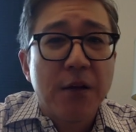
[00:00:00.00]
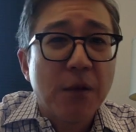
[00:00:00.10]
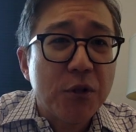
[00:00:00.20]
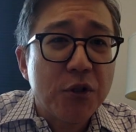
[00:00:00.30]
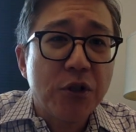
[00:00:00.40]

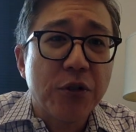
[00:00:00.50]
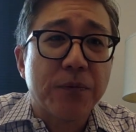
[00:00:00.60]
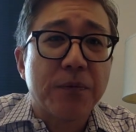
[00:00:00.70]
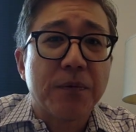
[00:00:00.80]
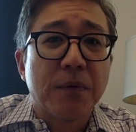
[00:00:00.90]
Number two,
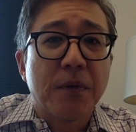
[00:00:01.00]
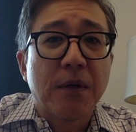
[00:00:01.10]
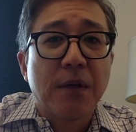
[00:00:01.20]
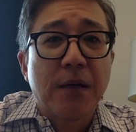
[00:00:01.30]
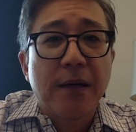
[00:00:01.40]

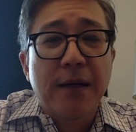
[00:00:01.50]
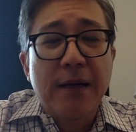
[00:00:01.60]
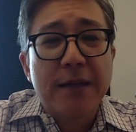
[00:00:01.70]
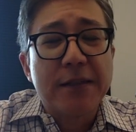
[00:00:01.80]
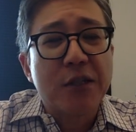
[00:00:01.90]

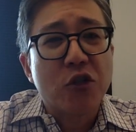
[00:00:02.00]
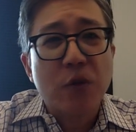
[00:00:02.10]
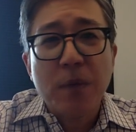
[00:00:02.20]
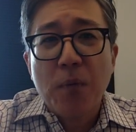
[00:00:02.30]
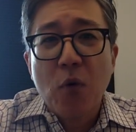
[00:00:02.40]
it's
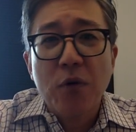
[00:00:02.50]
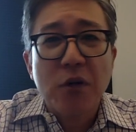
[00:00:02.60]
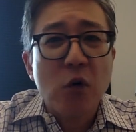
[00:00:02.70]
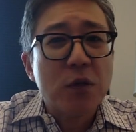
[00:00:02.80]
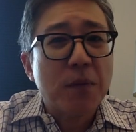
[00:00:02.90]
extremely important
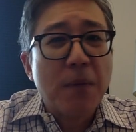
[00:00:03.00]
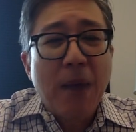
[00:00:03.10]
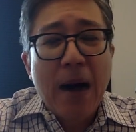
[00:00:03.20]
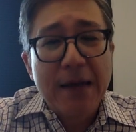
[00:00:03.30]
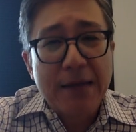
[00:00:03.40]
to always be
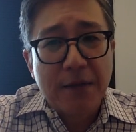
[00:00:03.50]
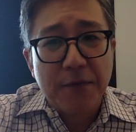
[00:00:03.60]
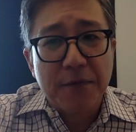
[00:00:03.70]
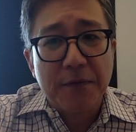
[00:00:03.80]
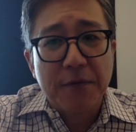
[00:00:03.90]
positive,
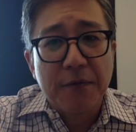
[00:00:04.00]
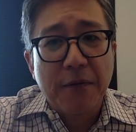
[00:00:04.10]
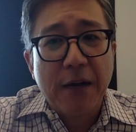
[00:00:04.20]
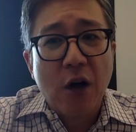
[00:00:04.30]
right?